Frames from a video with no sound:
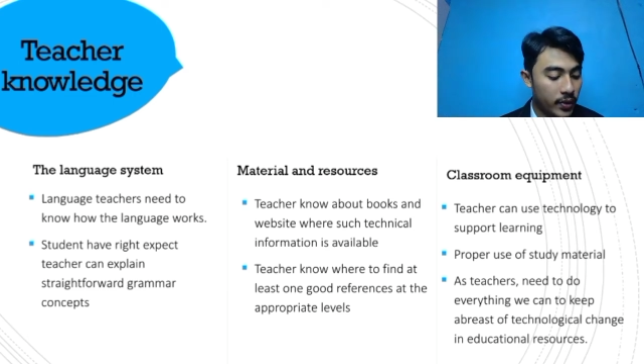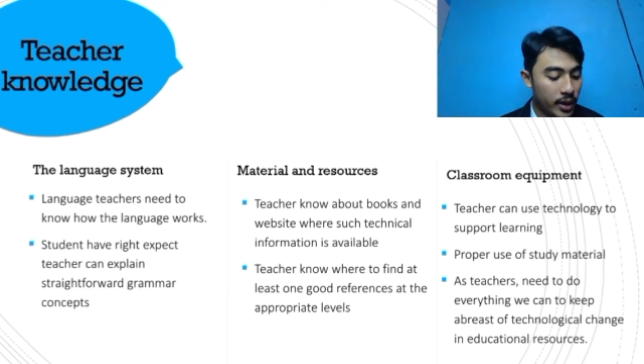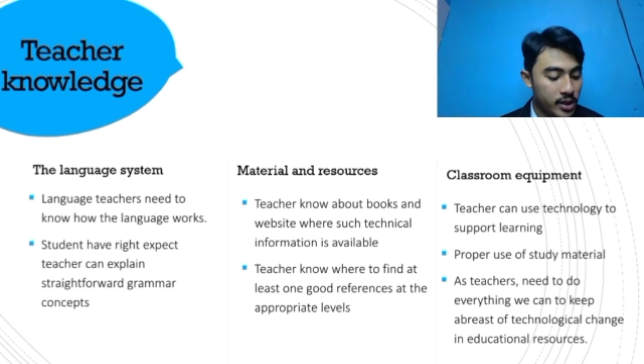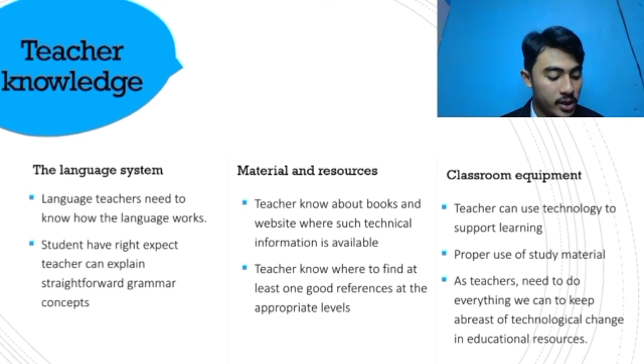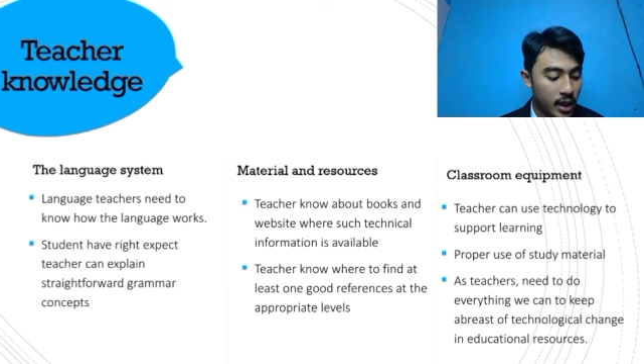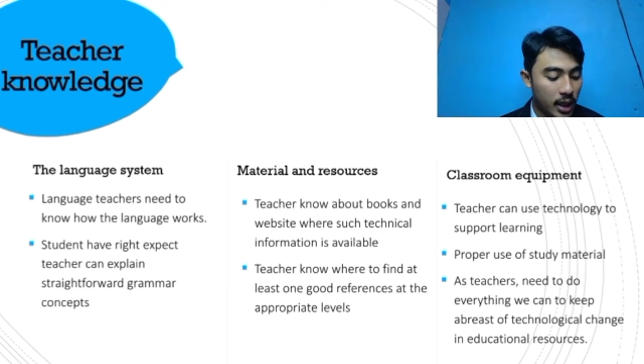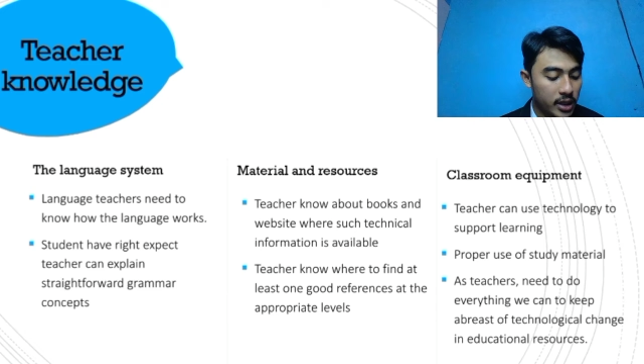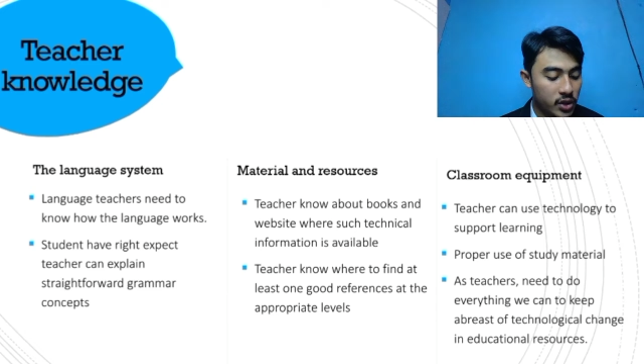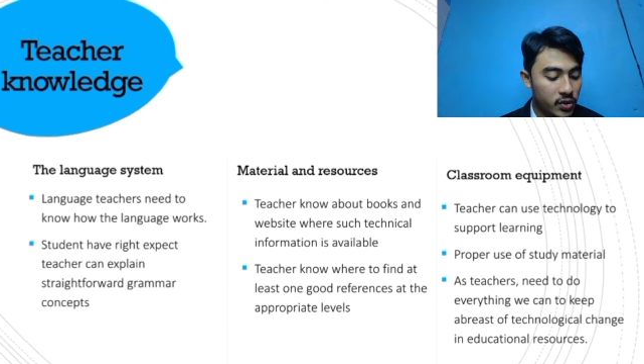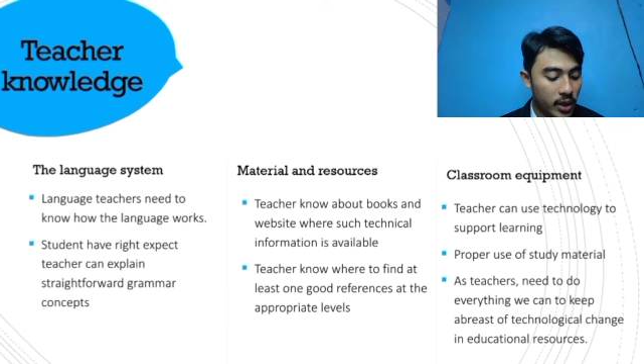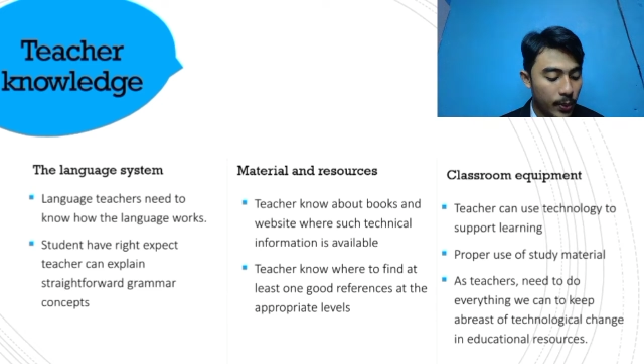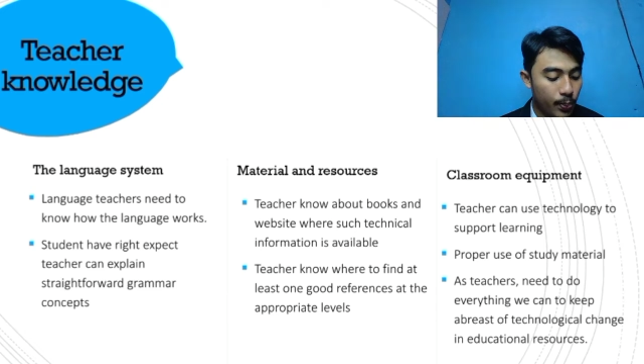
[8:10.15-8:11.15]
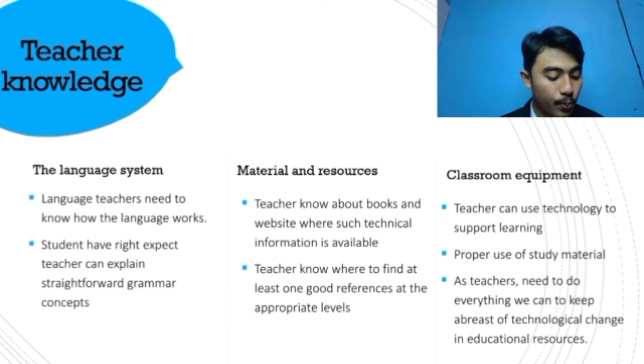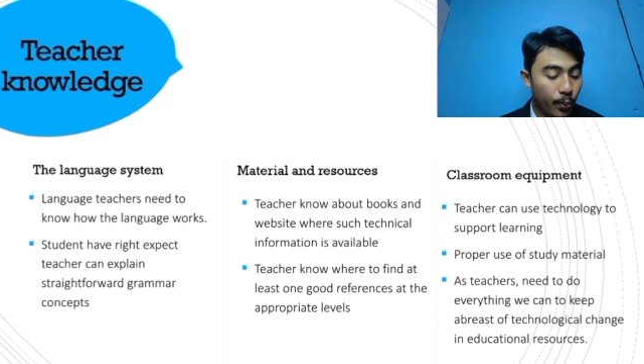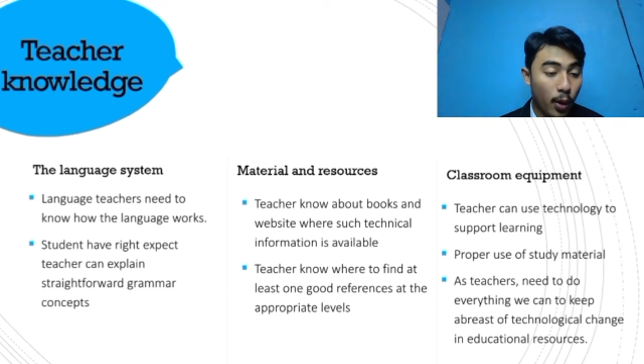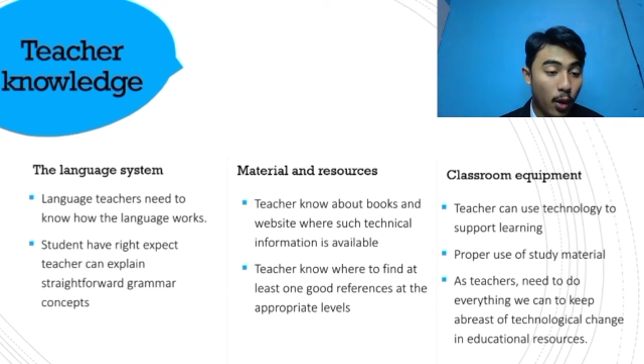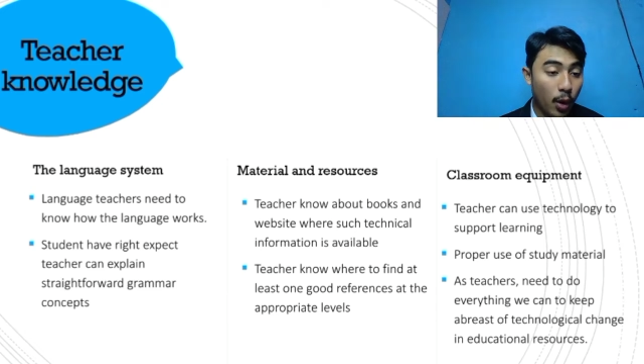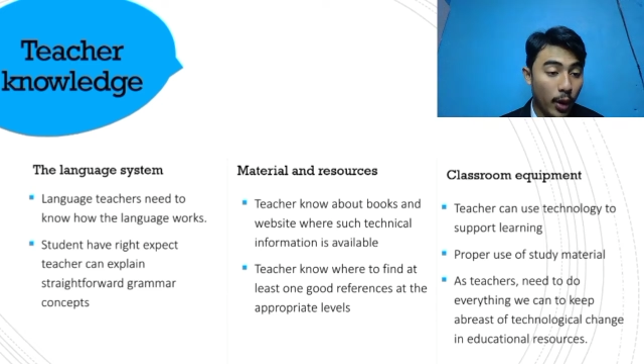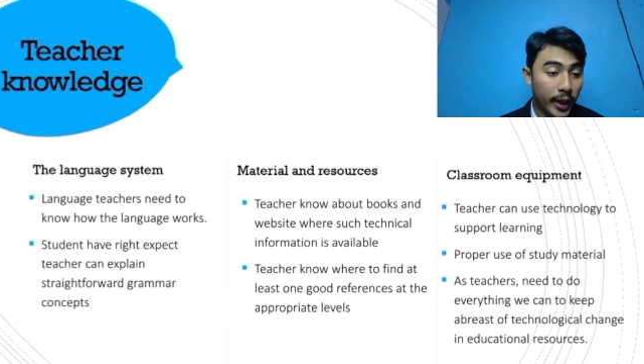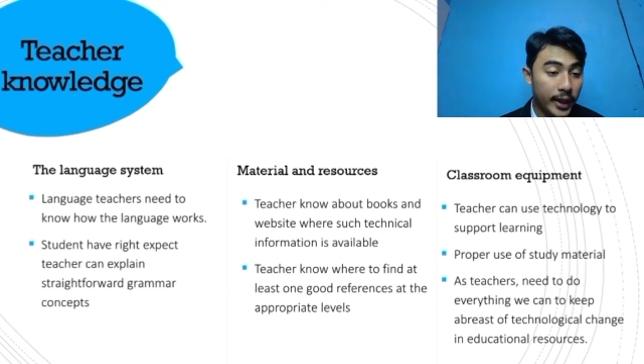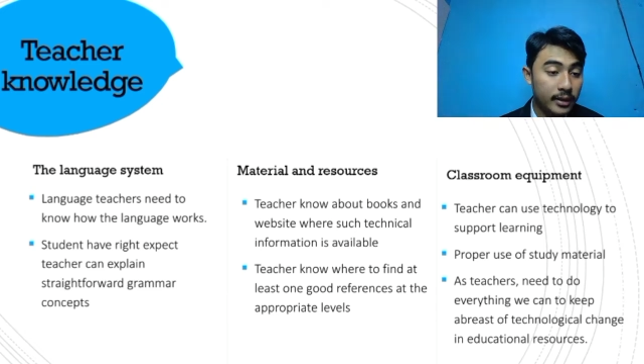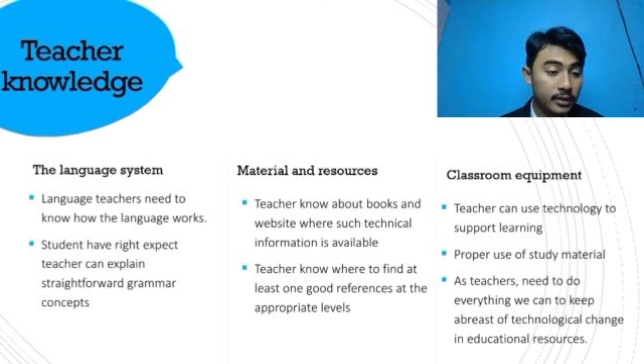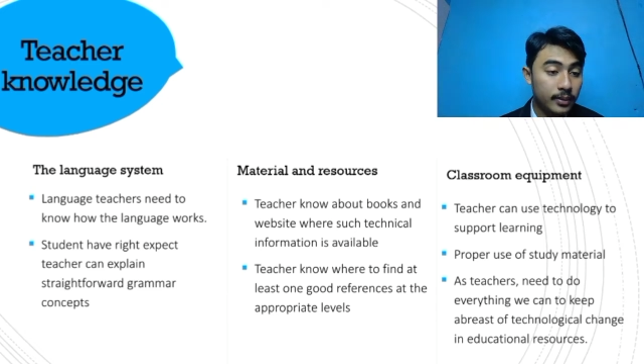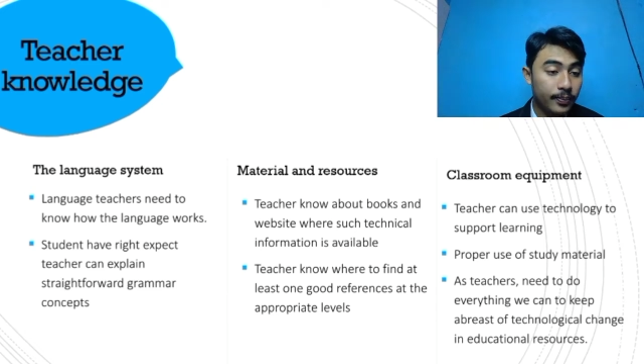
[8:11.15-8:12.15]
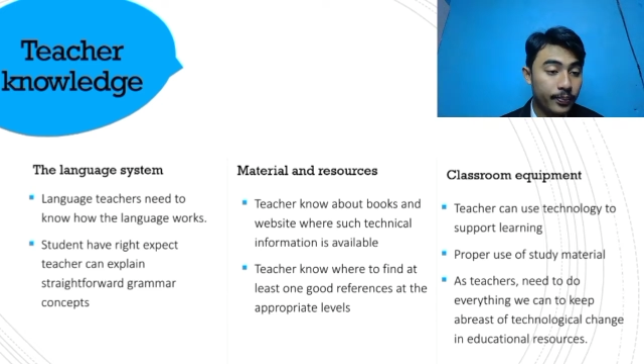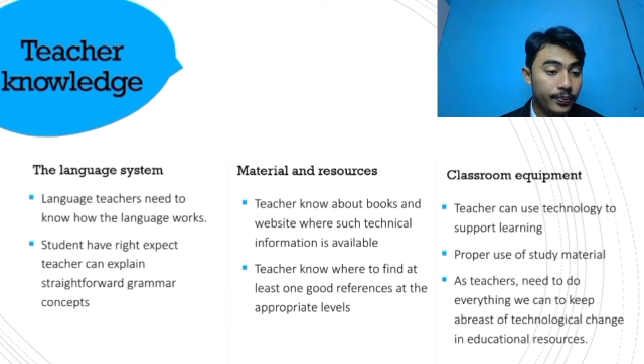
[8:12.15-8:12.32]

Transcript: is a 3 point.